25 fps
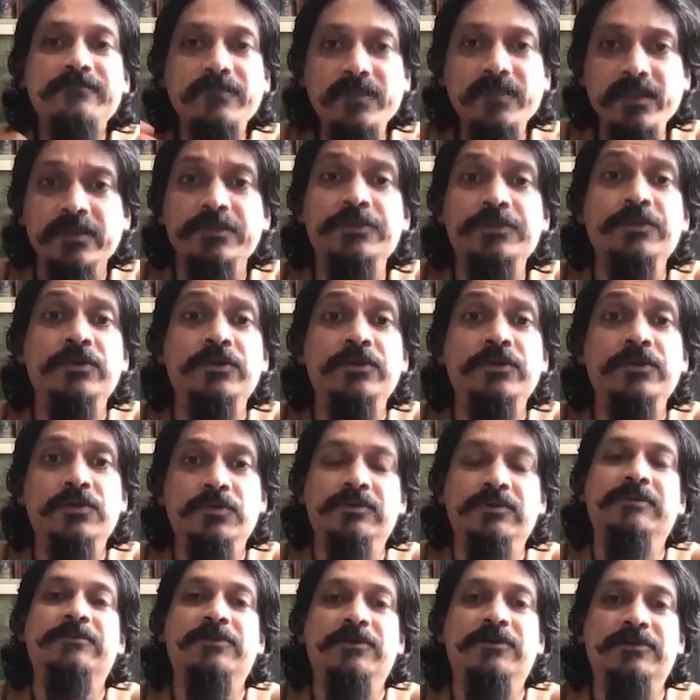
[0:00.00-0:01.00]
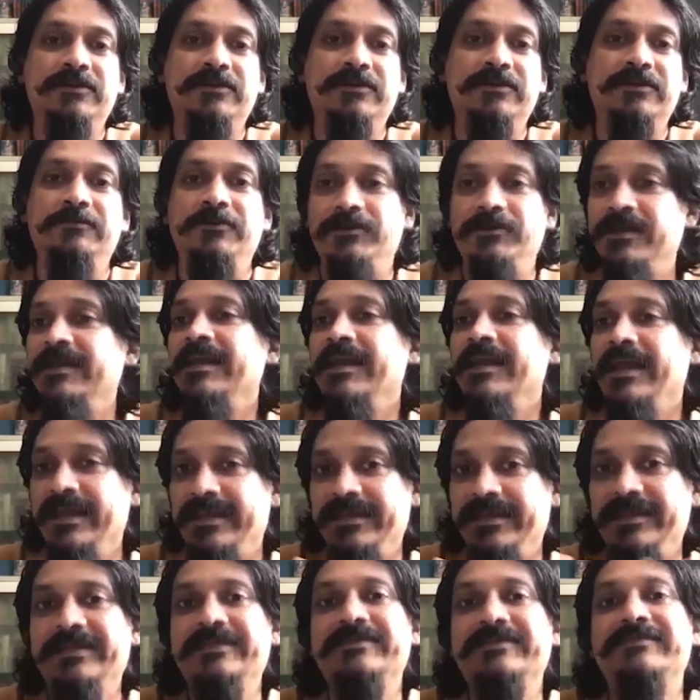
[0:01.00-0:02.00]
you'll know what I'm talking about. It
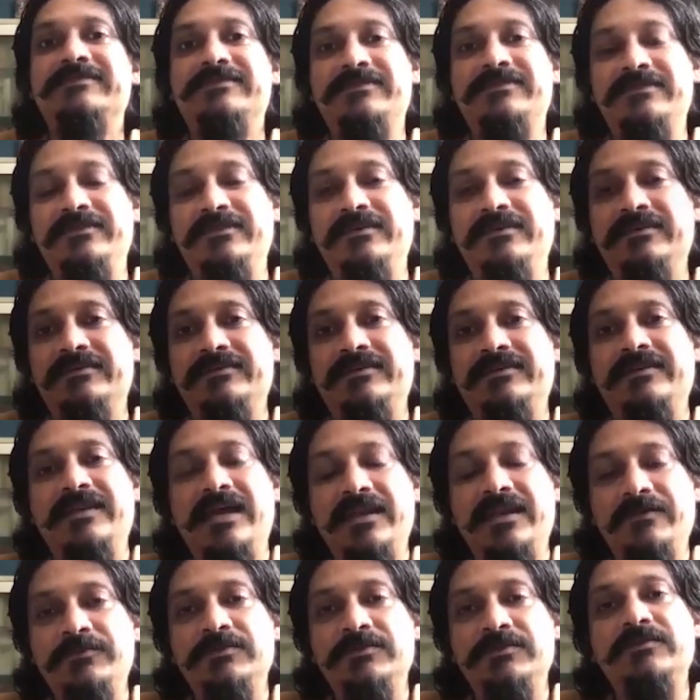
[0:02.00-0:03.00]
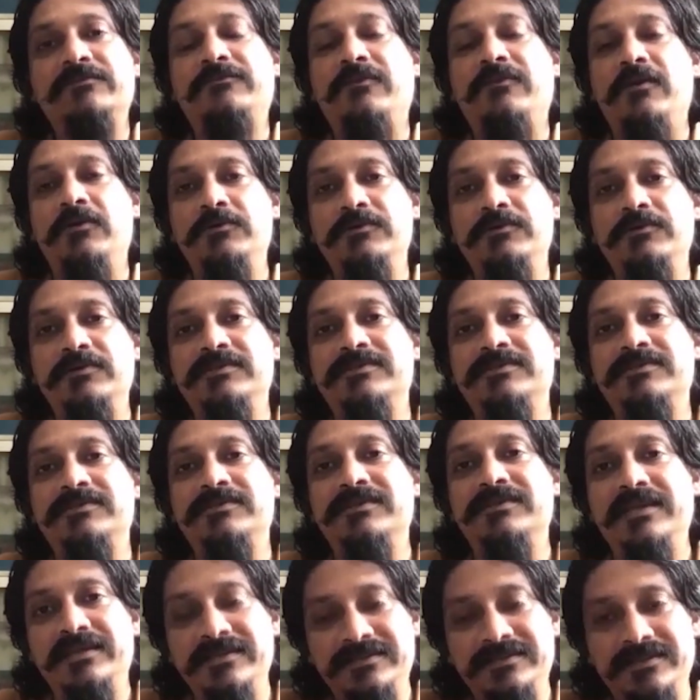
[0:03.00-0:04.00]
is uh, the language of forwards. It
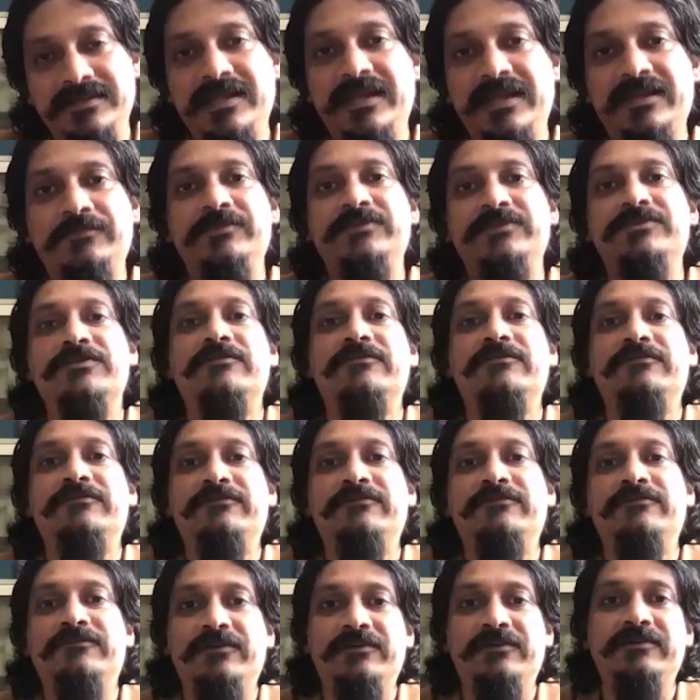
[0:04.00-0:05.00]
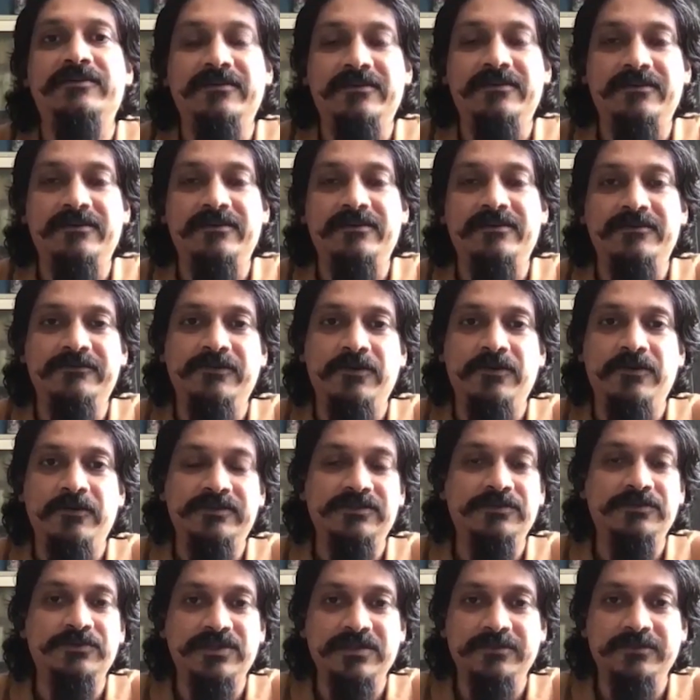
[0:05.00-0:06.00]
is the language of uh, of, of,
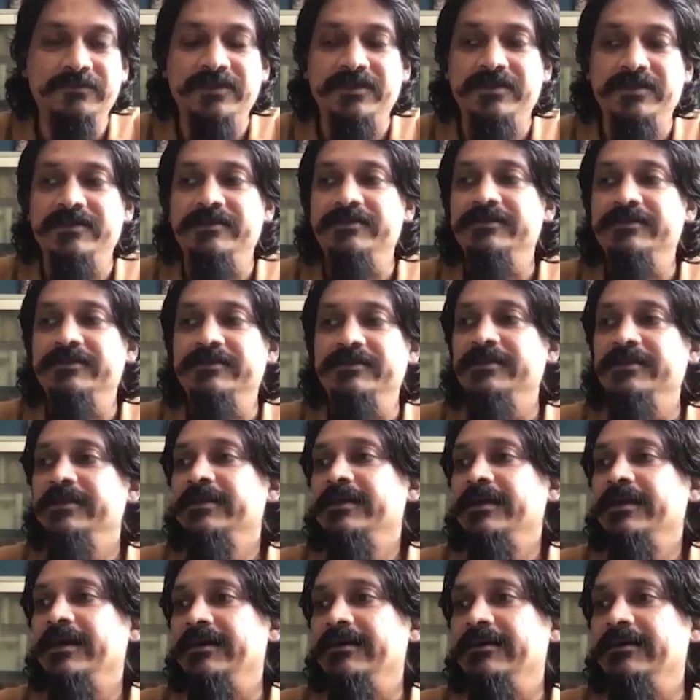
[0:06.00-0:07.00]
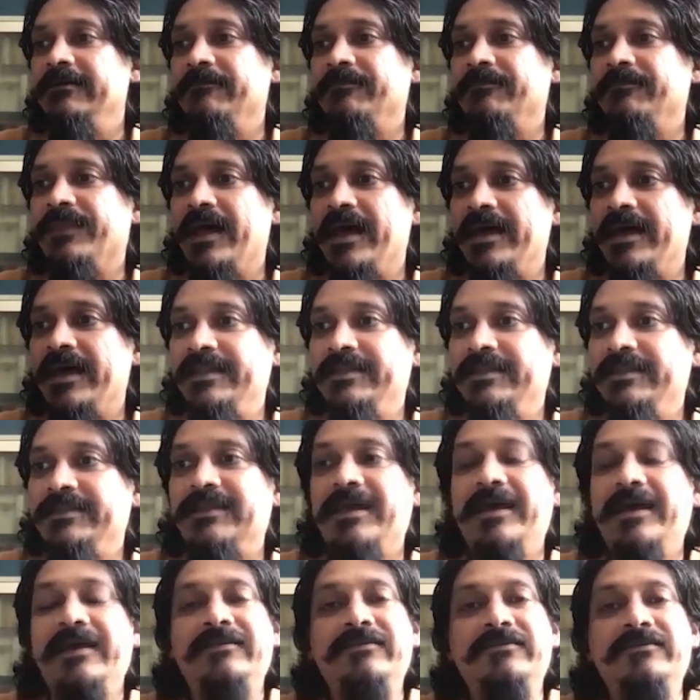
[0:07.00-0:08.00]
social media, uh, and it
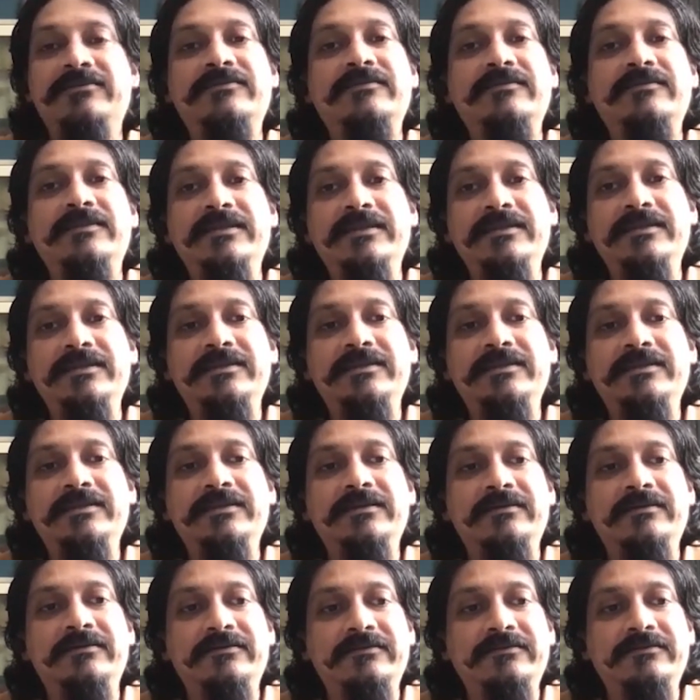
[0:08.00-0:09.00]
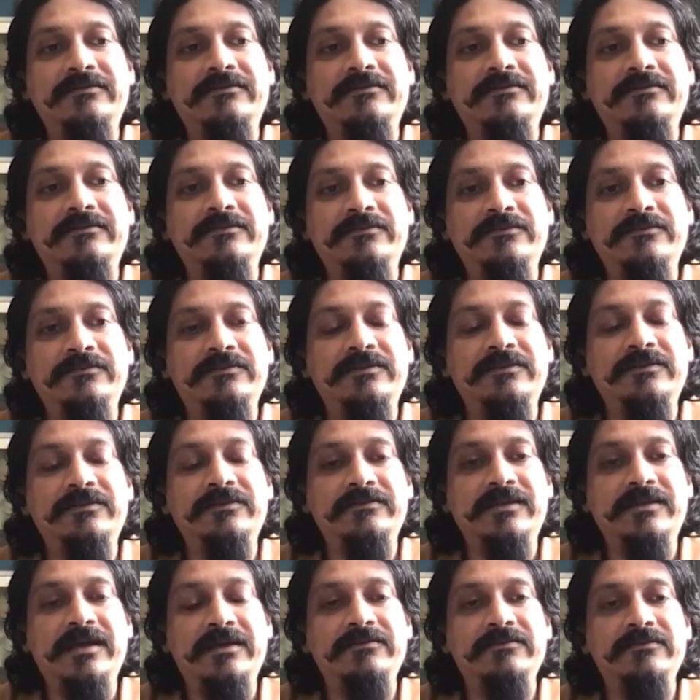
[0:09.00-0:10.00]
had a really uh, you know it
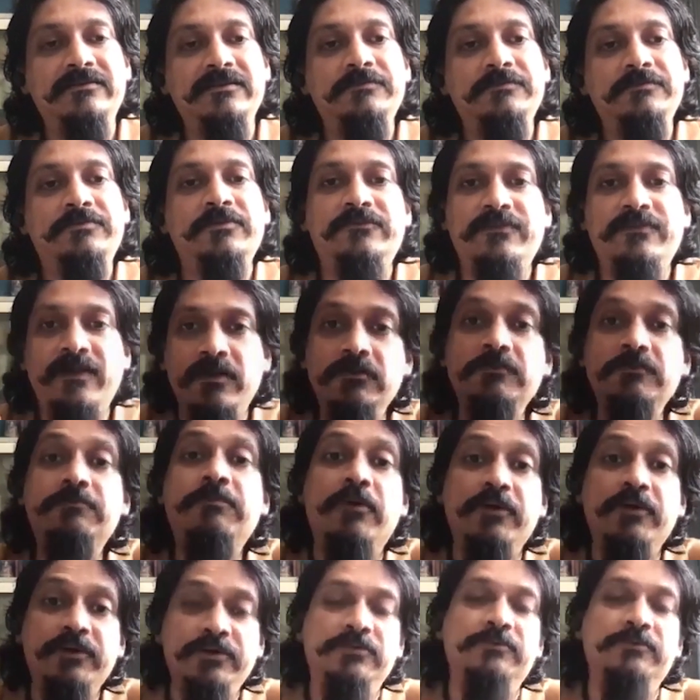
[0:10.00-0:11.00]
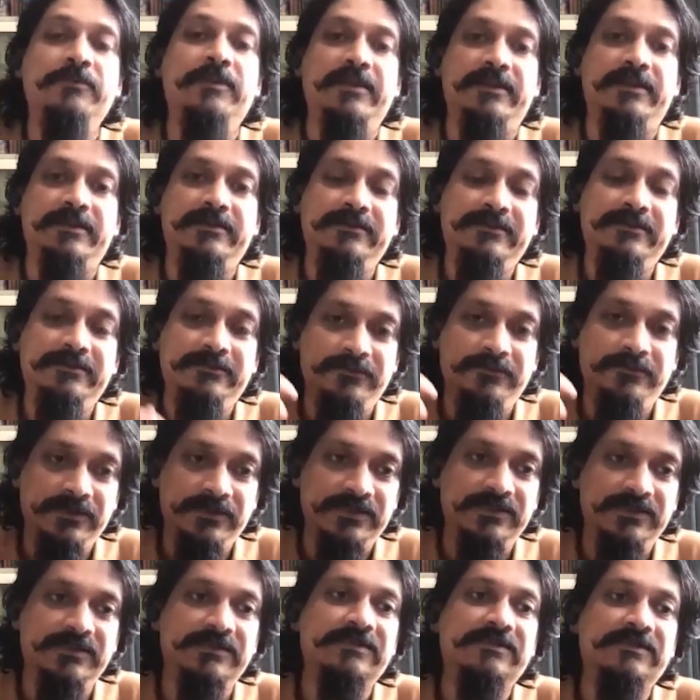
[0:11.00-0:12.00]
had a really profound point to make, which
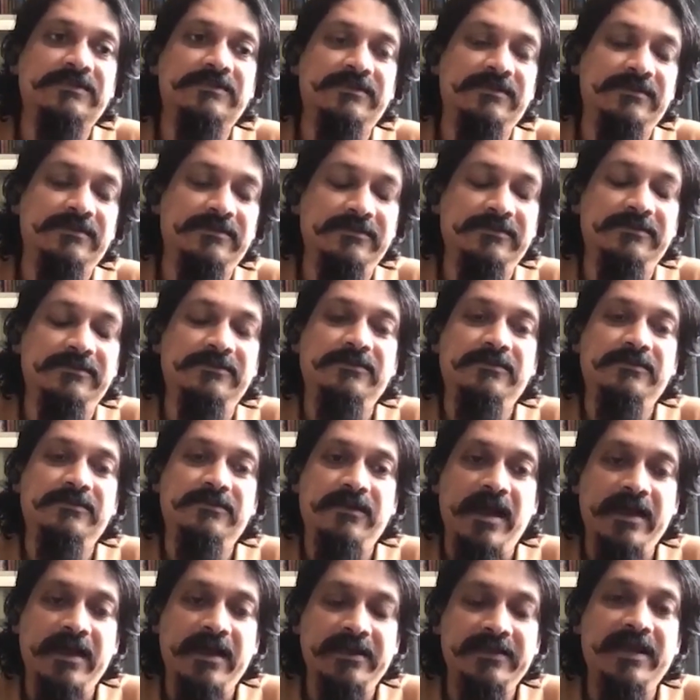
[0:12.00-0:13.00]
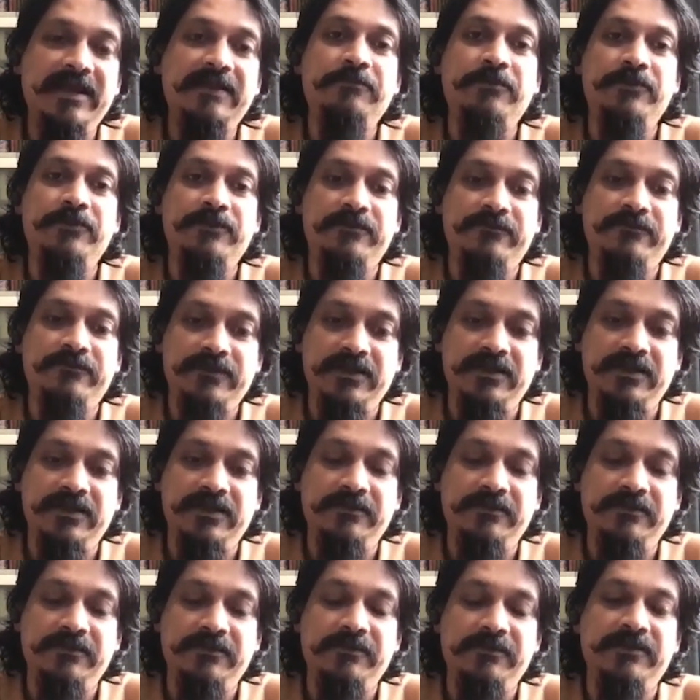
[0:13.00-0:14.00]
is uh, at that point of
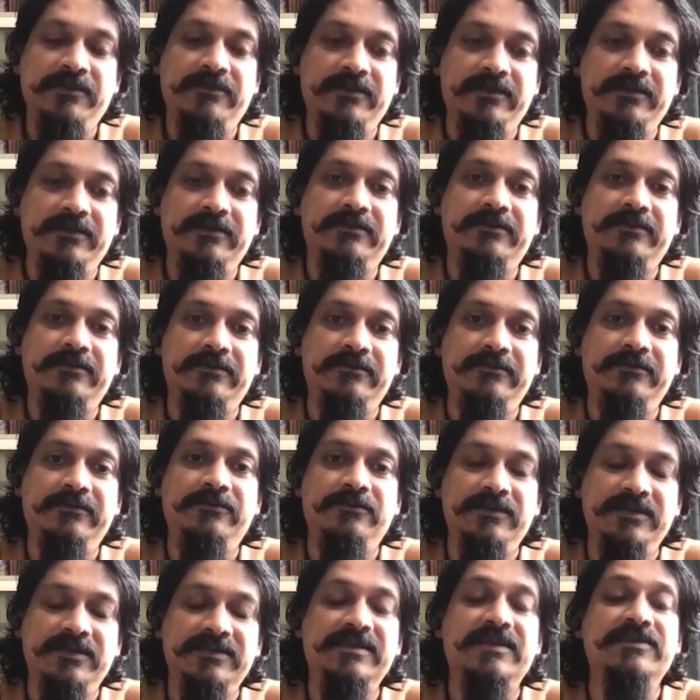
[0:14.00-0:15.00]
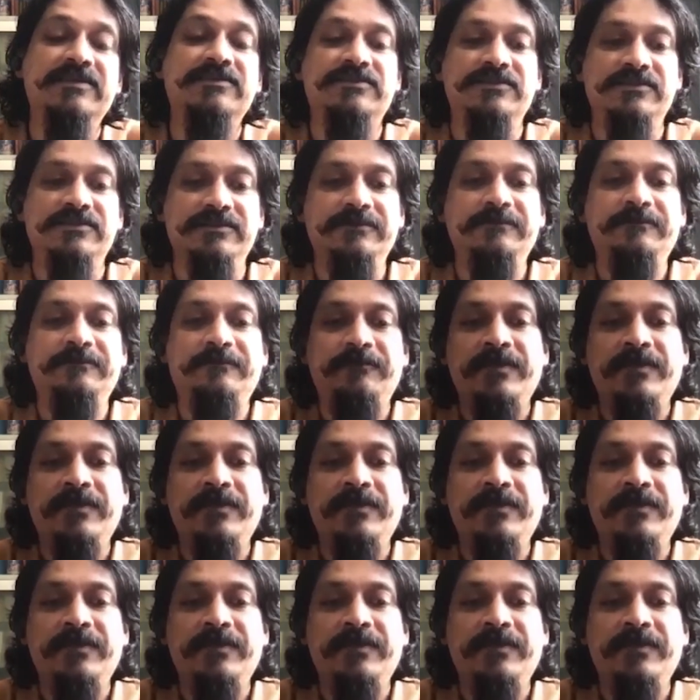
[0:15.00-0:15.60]
time I think you know essential.